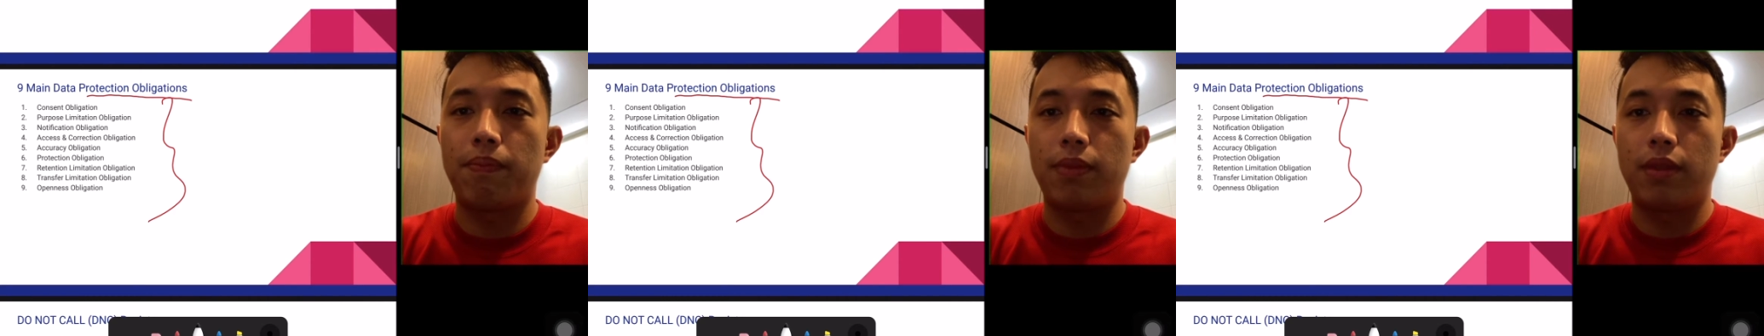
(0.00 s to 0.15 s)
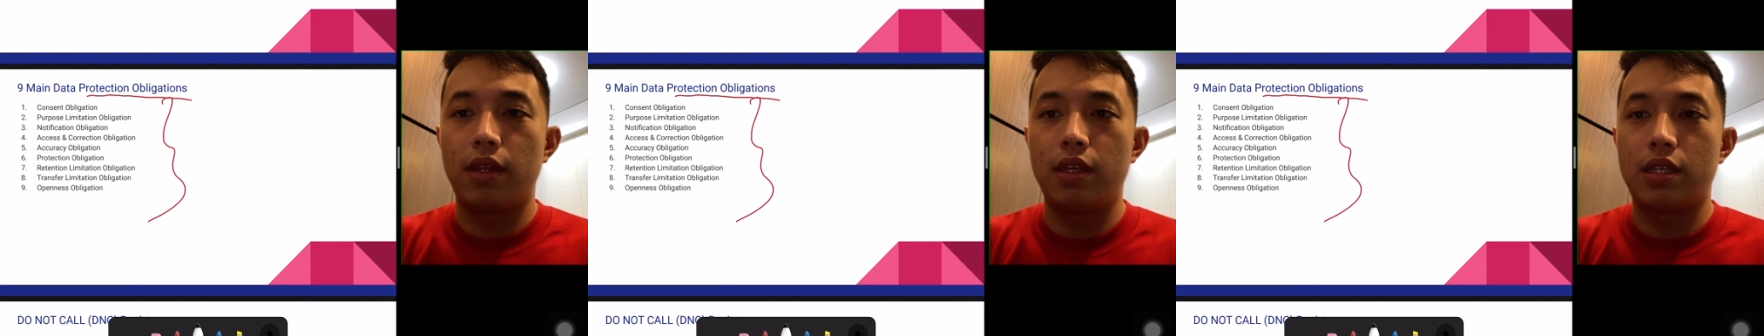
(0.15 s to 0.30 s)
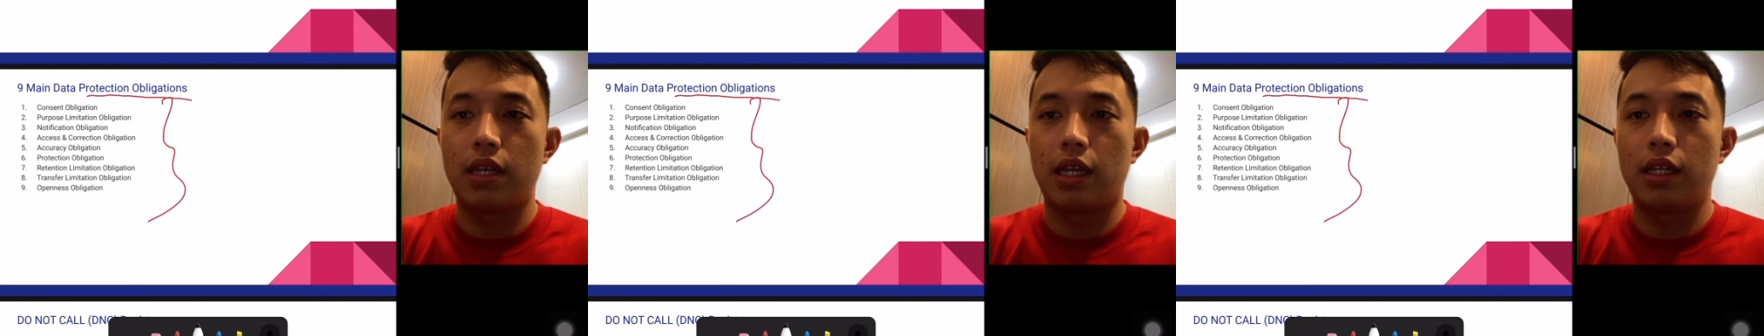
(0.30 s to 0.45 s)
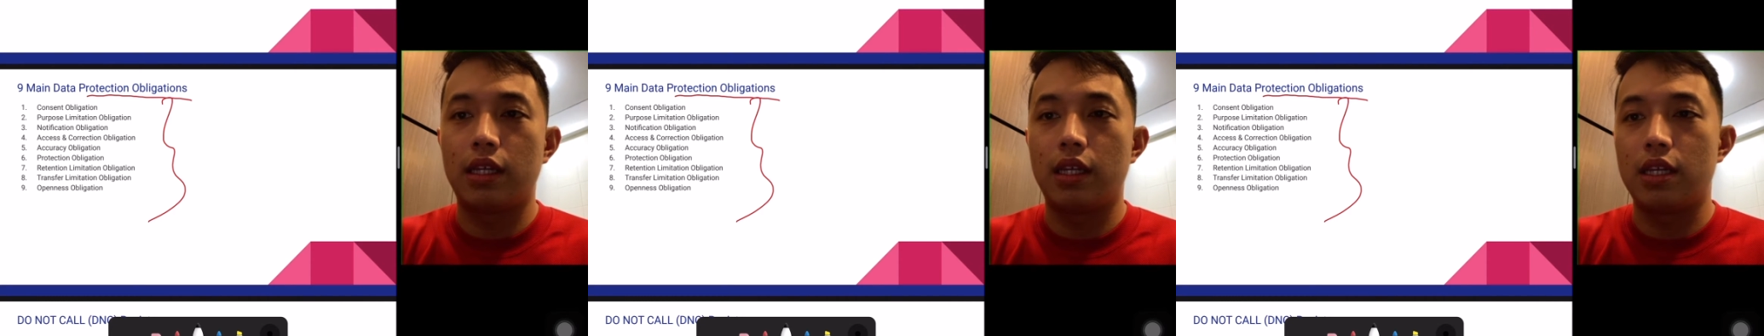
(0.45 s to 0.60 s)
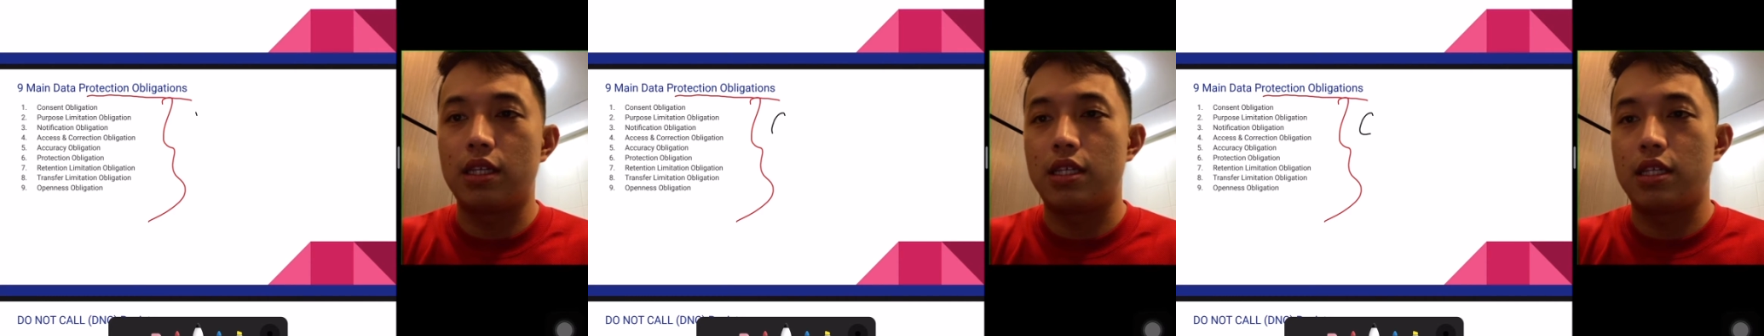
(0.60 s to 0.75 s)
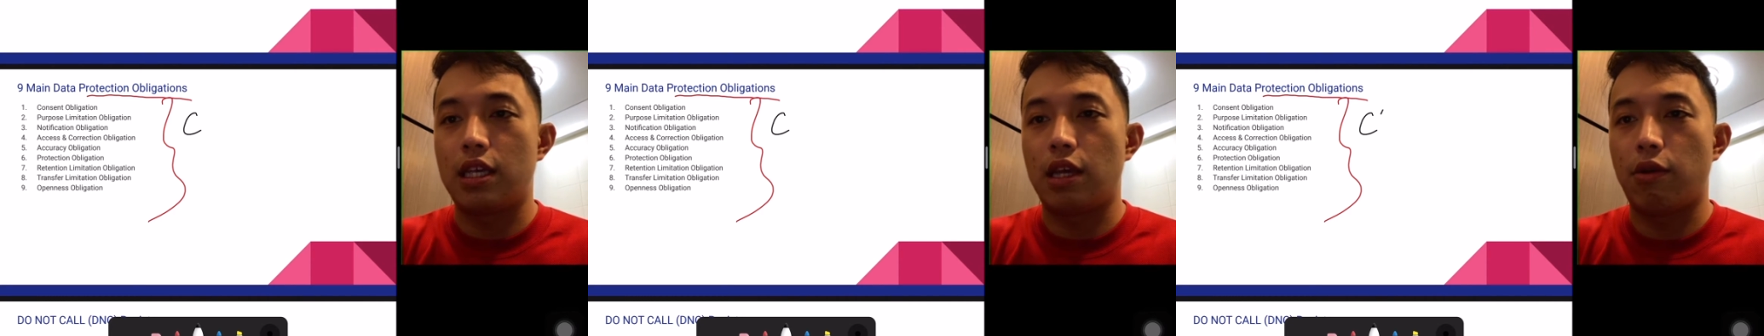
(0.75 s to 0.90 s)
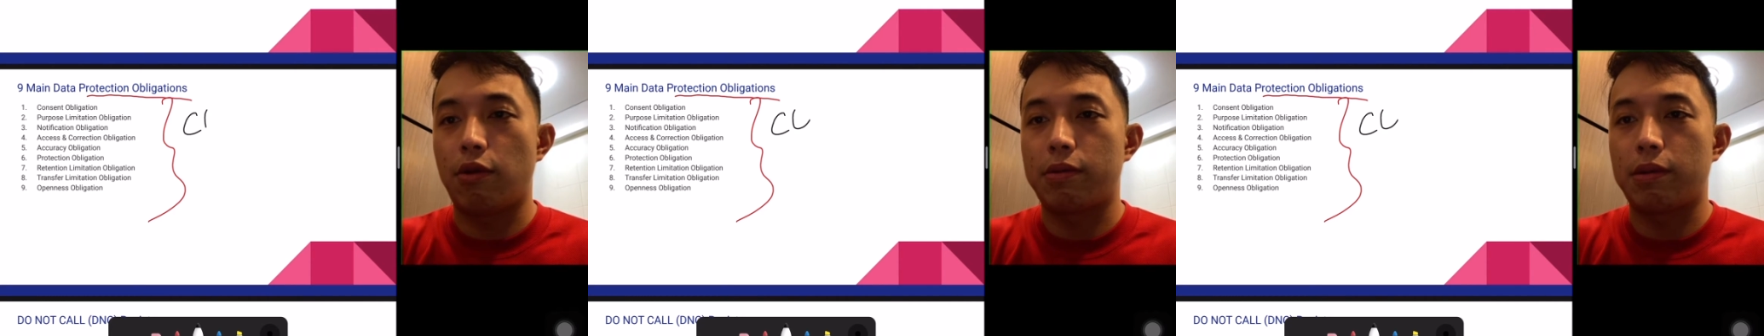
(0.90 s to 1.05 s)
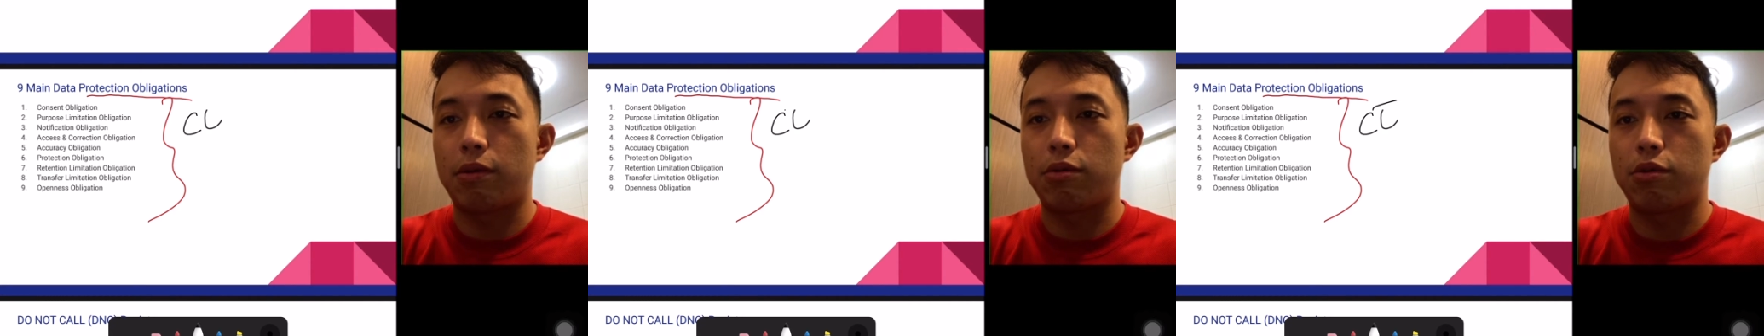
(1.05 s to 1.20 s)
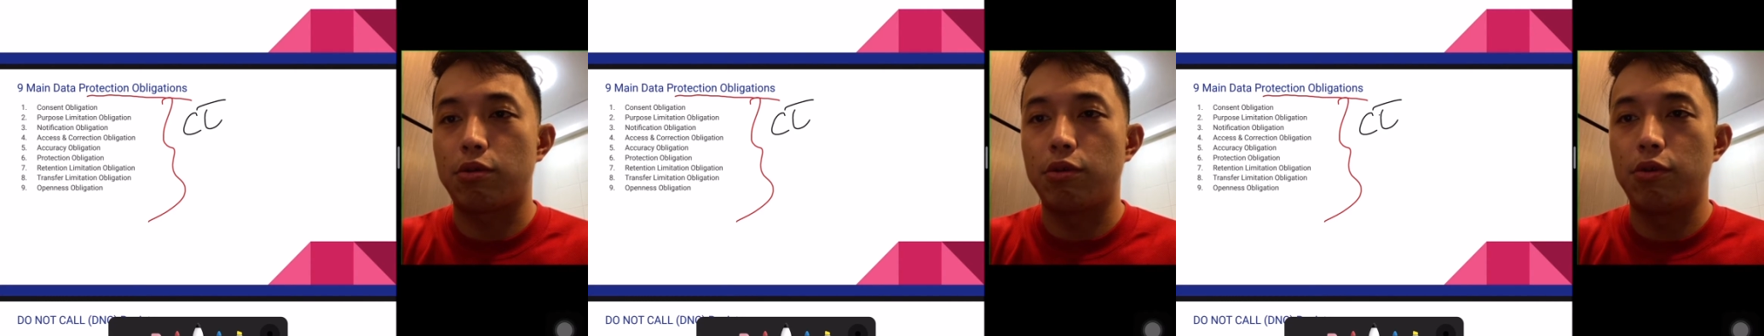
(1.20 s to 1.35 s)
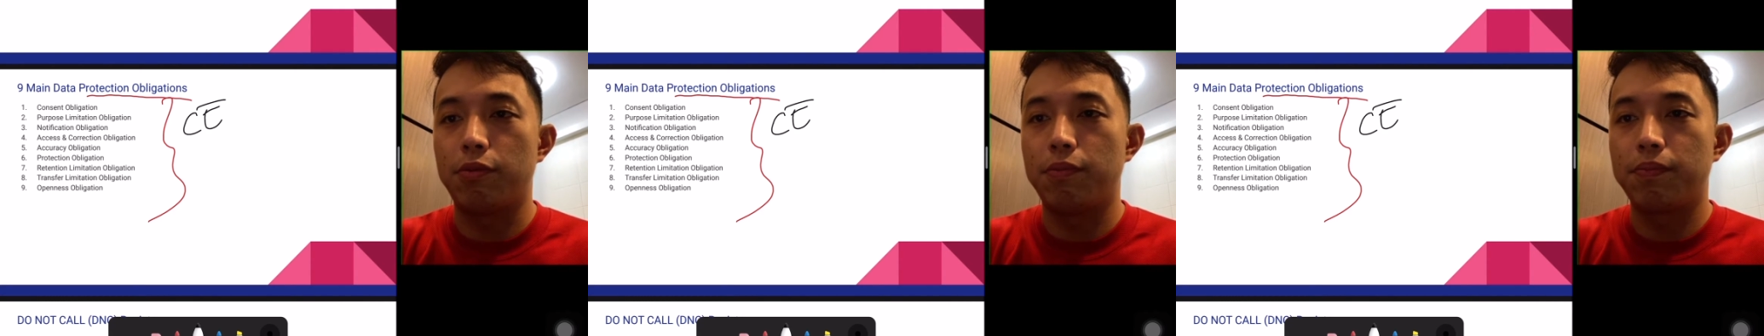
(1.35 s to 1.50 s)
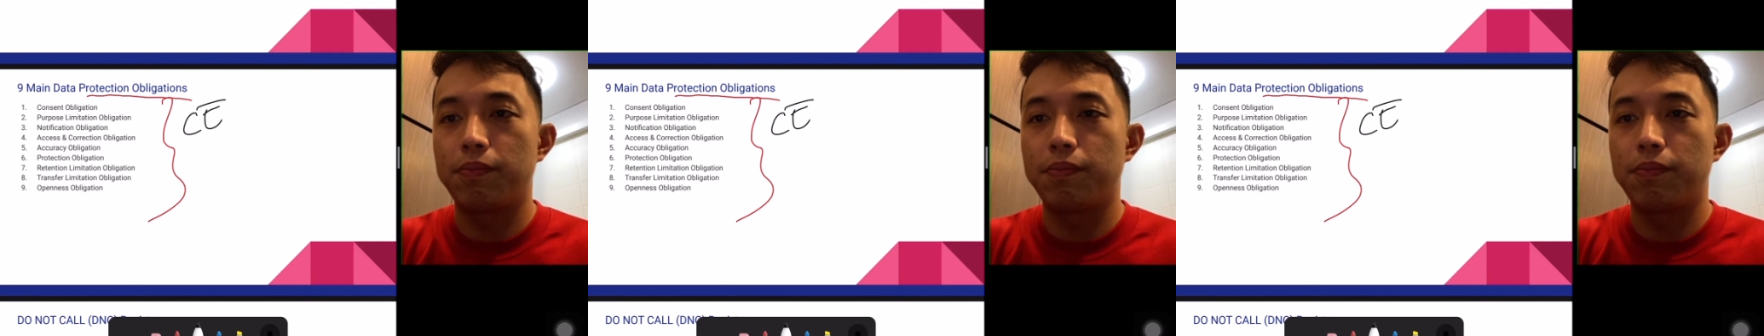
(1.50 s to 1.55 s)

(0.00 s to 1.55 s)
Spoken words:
It's under the CA website also.